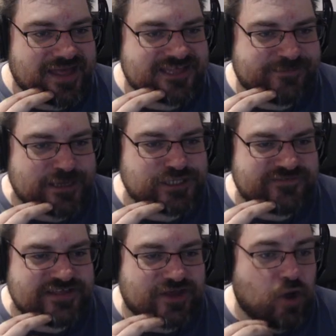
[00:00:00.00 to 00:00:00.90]
Special
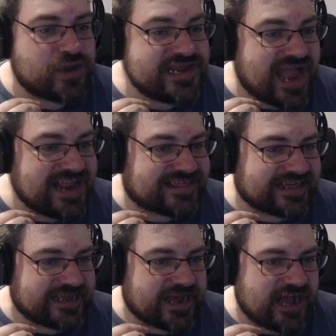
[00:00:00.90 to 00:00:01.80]
defense only
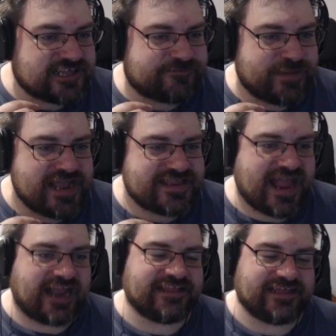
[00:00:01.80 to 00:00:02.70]
90. And speed
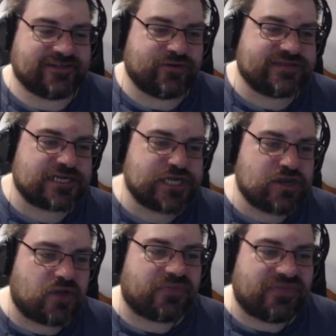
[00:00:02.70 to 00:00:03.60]
90. So it's actually
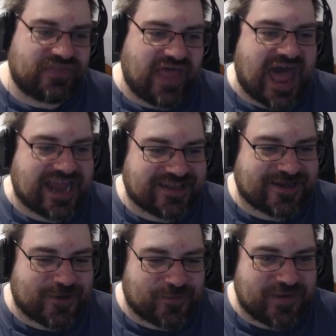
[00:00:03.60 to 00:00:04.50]
not that
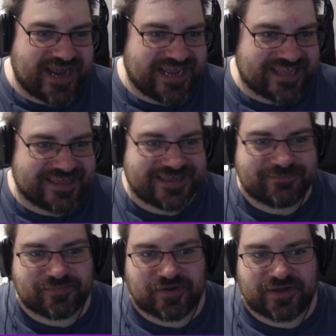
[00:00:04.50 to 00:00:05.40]
quick.
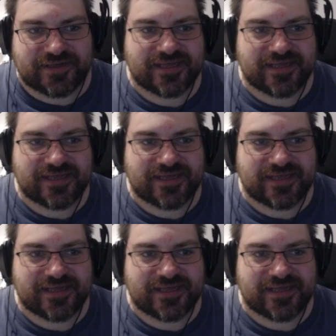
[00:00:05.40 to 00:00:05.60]
But